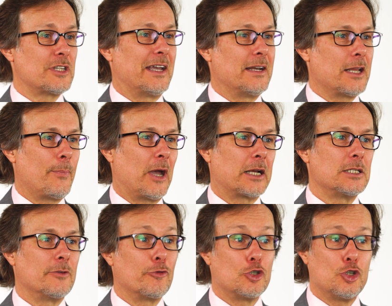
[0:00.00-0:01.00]
end up
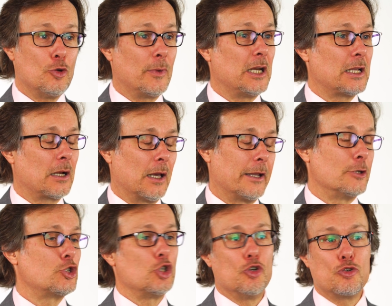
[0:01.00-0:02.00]
acting for too many
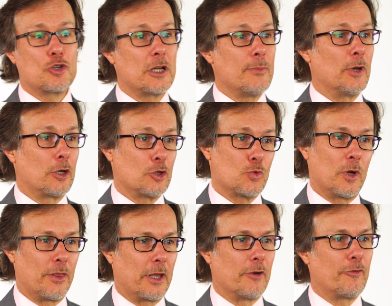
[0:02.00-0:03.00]
clients, usually because
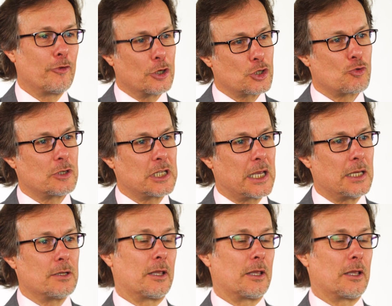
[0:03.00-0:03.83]
when they're first retained,